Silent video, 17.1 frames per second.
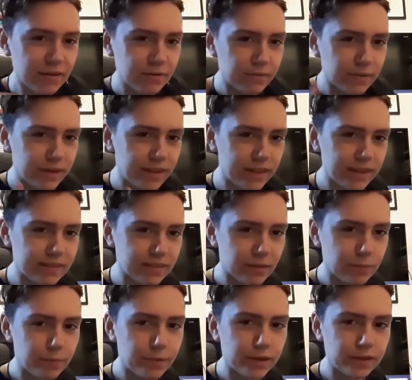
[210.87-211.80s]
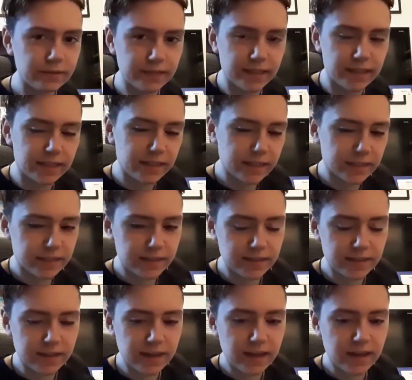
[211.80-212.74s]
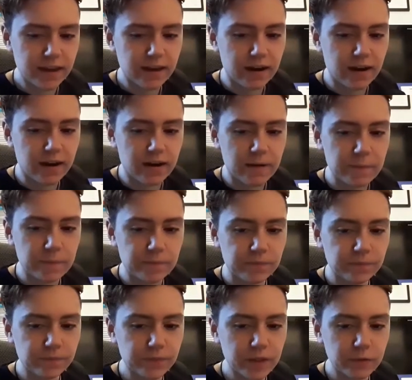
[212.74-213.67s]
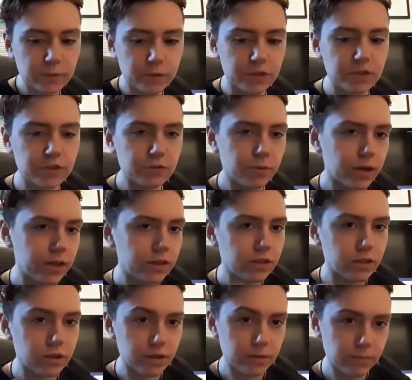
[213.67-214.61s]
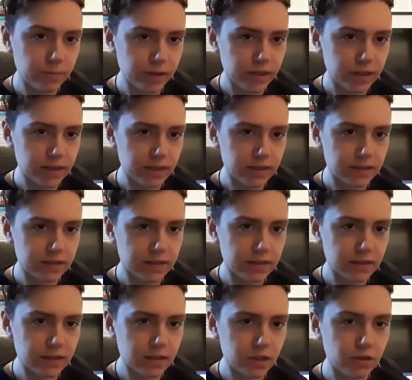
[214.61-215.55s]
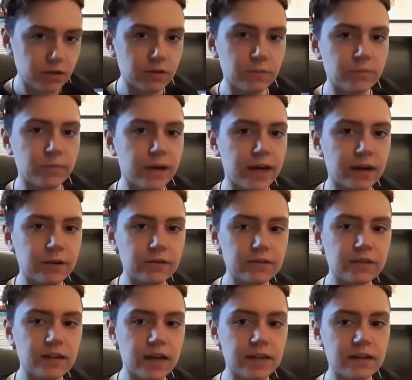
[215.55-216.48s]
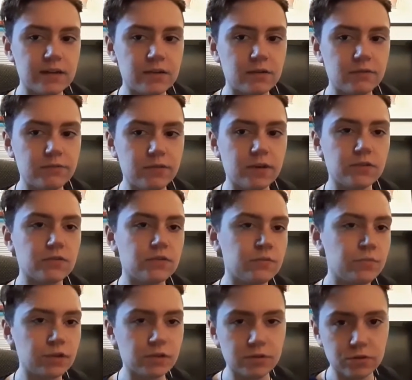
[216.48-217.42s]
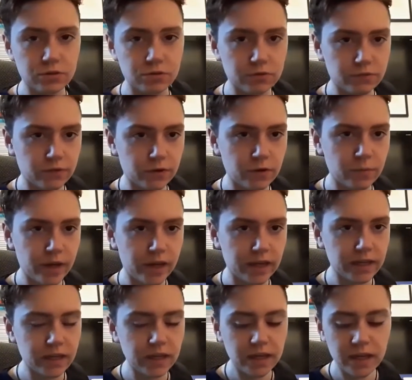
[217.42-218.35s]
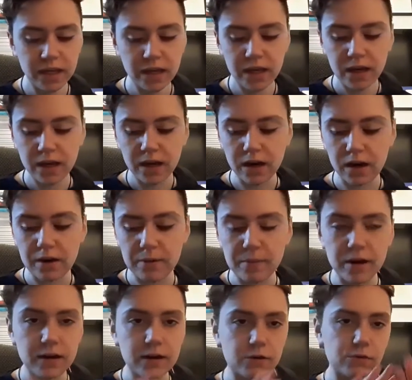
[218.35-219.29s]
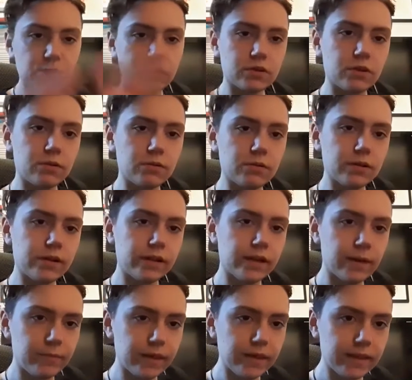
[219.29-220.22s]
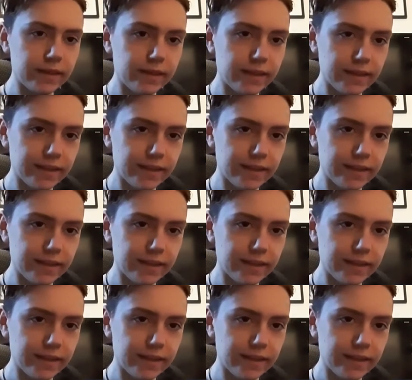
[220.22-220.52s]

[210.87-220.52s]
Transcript: with these other buildings, um, which is quite good because you can wait outside and not feel super claustrophobic. Um, also, let me